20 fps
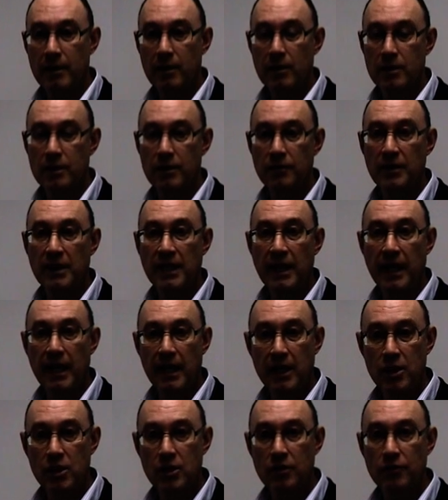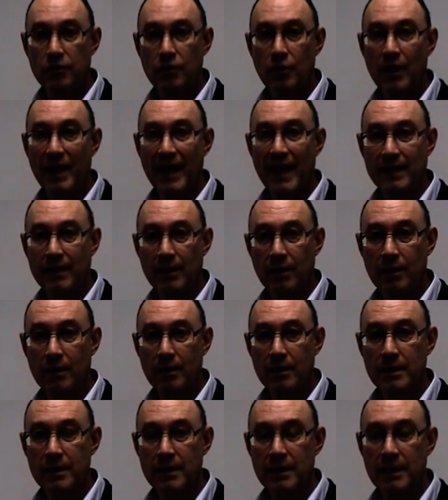classification for
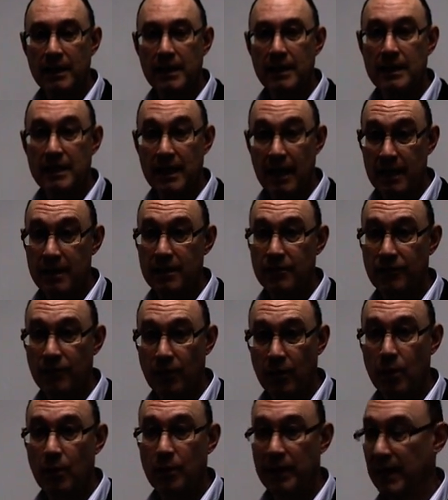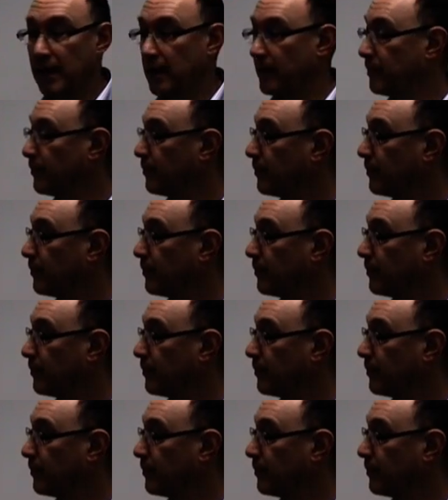adults is as following.